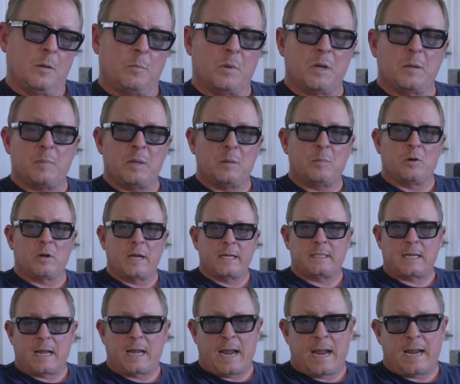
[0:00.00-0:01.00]
But people
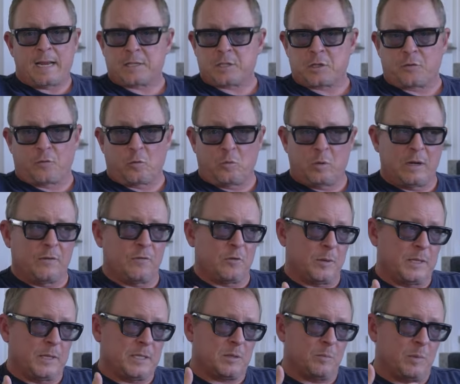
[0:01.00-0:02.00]
like to ask. For whatever
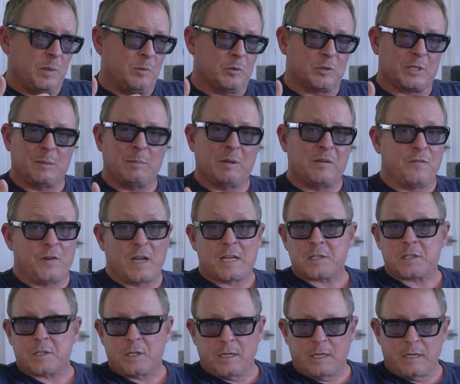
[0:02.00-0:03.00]
reason, people seem
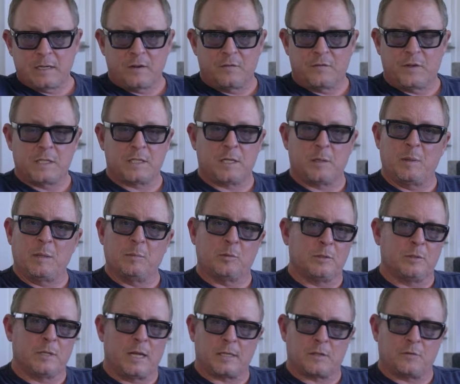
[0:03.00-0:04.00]
invested in convincing
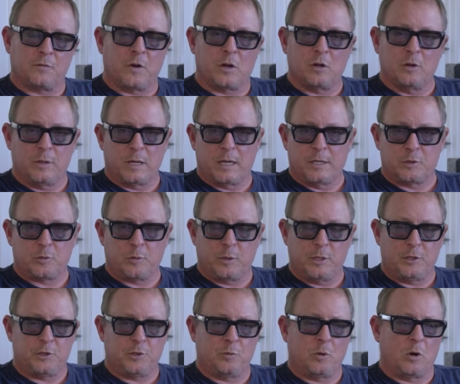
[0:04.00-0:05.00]
people not to follow
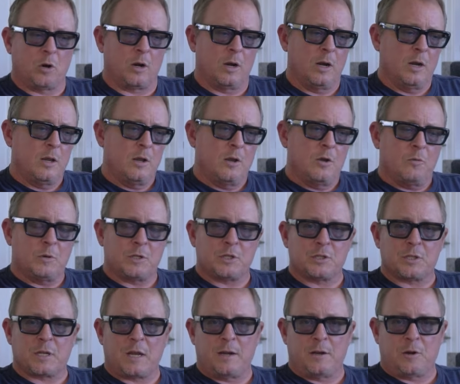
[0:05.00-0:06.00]
922R, which
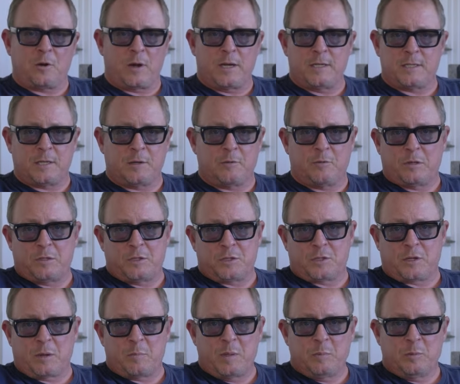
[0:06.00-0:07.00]
is kind of crazy.
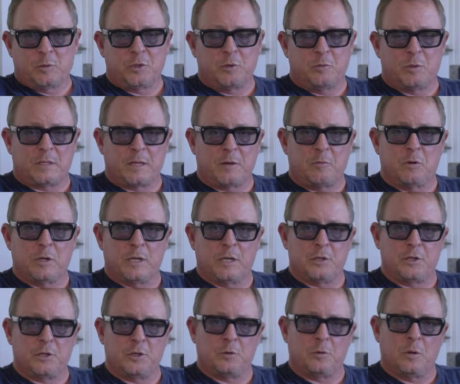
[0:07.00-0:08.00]
Just let people do what they want to
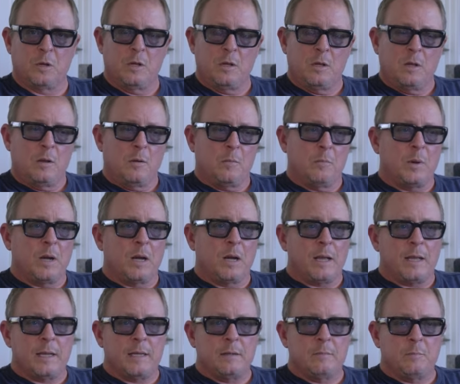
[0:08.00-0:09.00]
do.
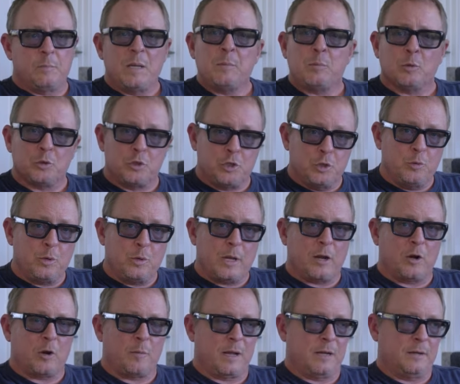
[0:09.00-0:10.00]
But people do
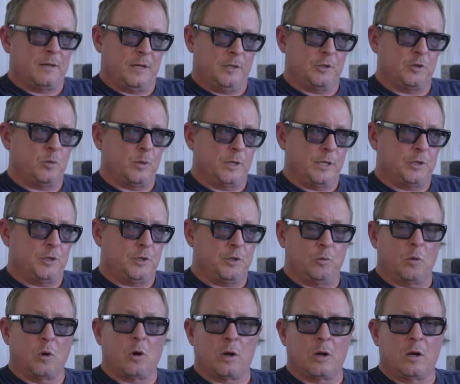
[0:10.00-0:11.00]
care about
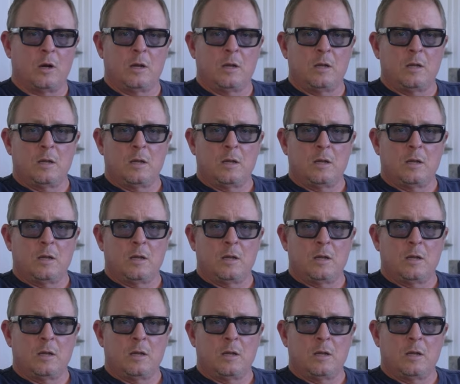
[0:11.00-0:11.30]
922R.